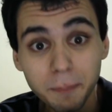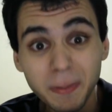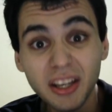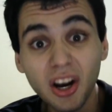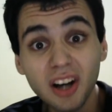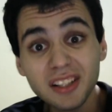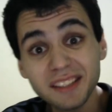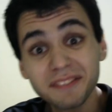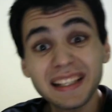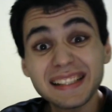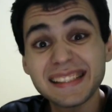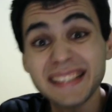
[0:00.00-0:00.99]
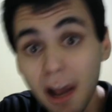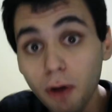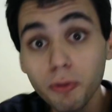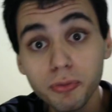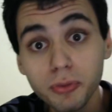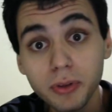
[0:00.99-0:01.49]
because of the
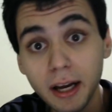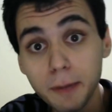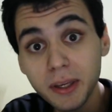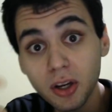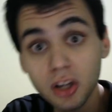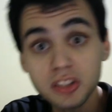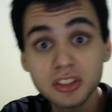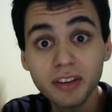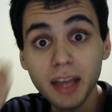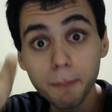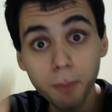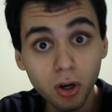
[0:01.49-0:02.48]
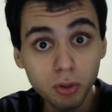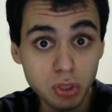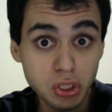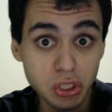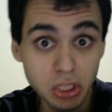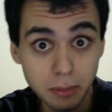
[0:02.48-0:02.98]
self, uh, because of
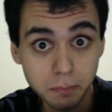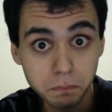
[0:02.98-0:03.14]
hypocrisy.